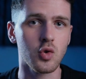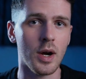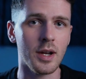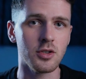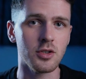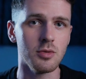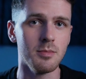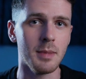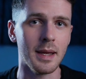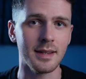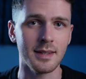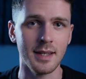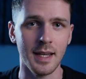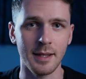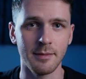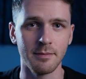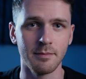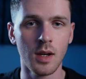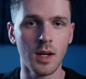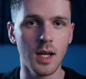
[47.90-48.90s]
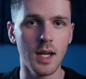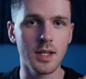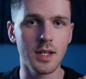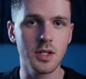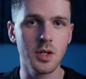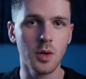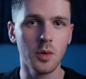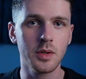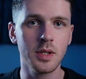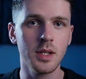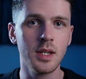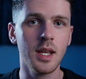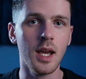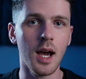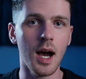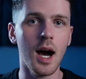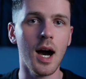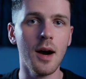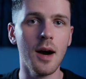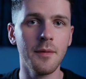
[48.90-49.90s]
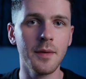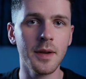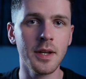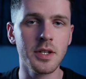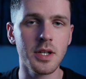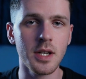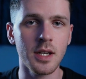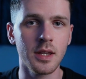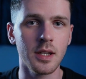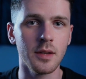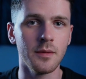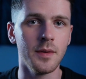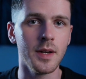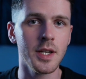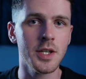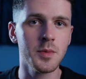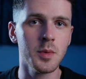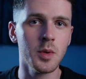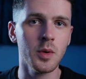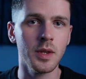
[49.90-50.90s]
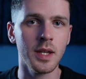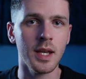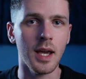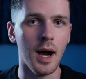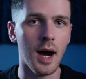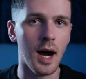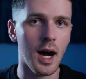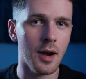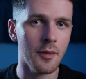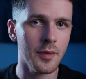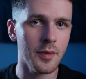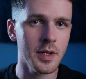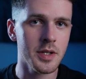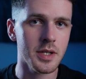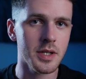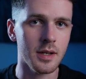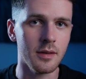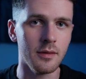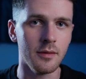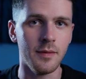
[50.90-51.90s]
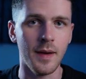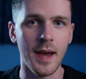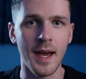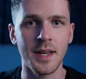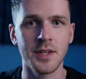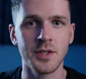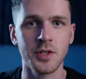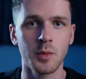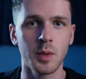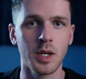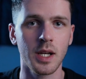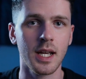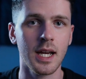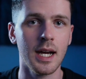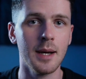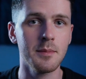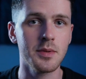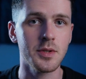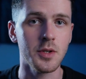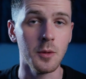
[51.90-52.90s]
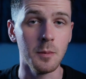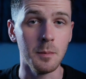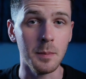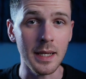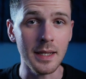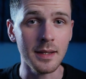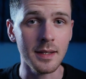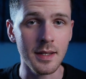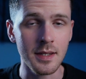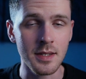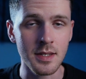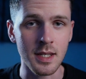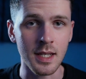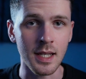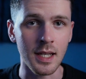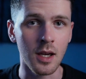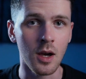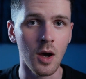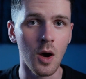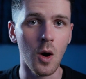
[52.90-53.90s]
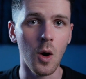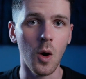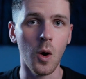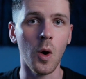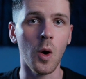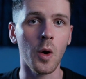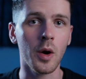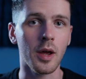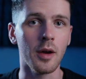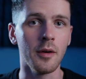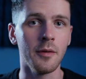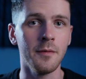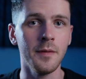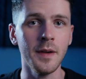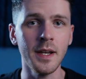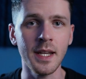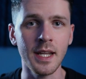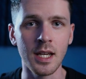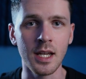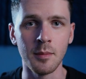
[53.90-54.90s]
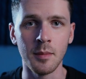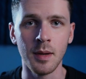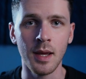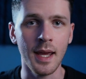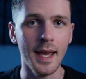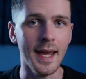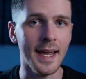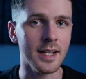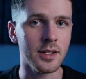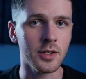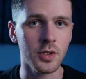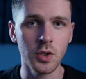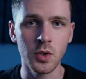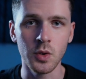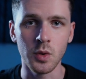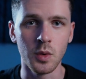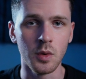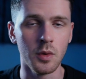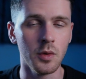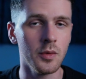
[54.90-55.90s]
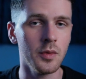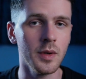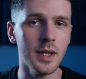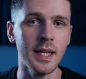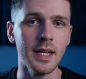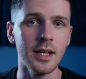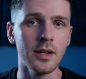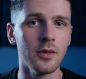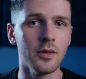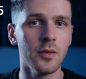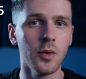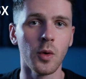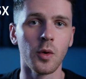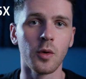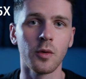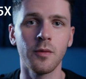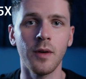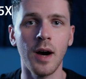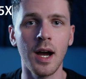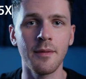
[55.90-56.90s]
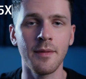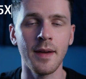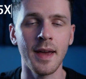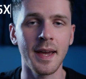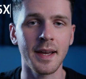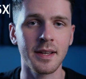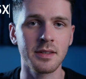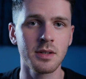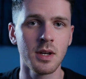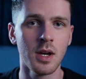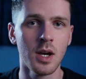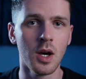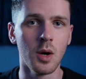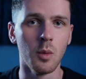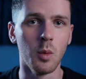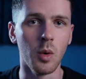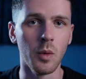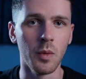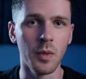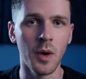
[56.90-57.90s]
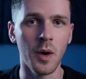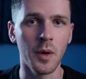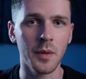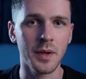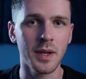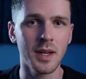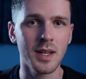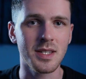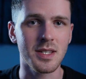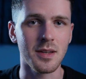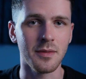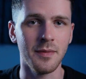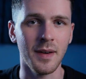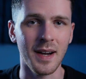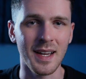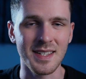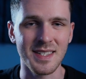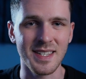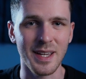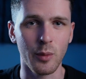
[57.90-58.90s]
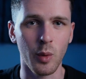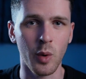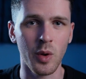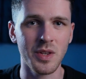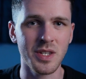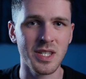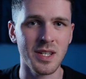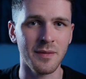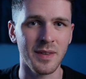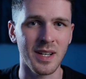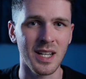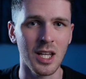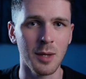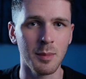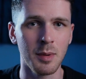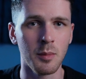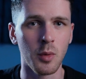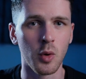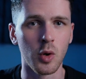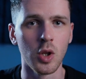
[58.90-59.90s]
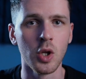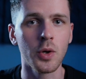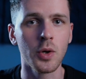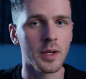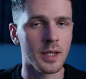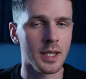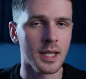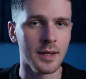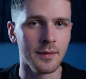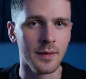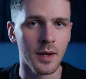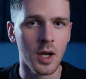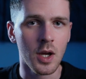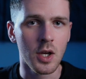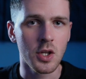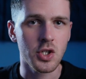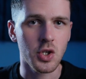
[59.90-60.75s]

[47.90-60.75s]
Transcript: to maintain. And so to the average individual, the average investor, when it comes to BTC or Ethereum, a 2, 3, 4, 5x will not suffice. They want something a little bit more lucrative, so